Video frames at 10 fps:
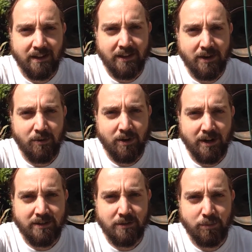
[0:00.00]
You know what?
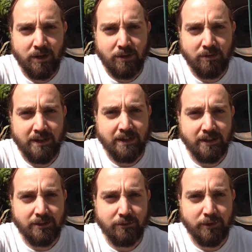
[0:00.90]
It's a pretty
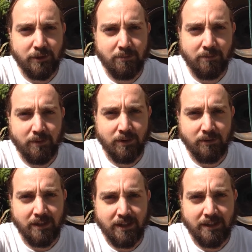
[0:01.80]
ridiculous film,
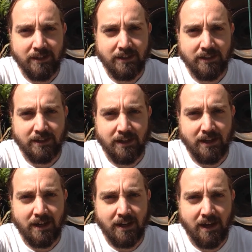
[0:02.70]
really.
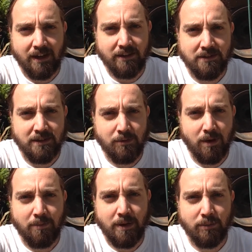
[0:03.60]
I can see
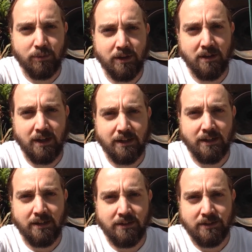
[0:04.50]
why people would like
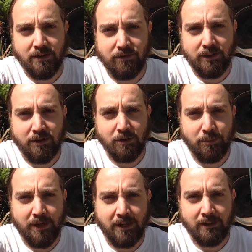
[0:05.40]
it. It's definitely got
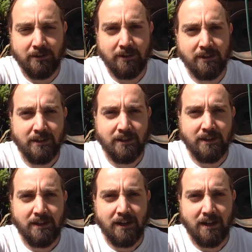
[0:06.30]
appeal.
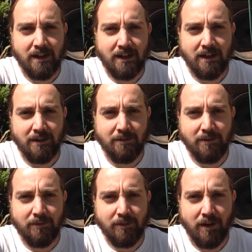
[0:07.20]

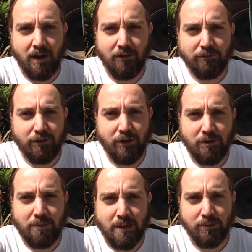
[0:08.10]
I've
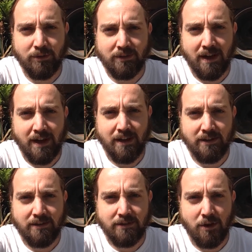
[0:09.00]
heard people say
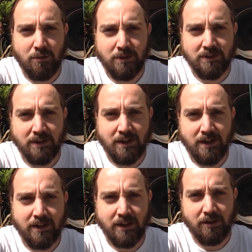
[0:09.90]
it's so
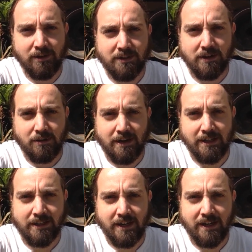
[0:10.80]
bizarre, you know, it's so
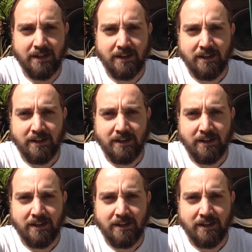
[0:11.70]
out there.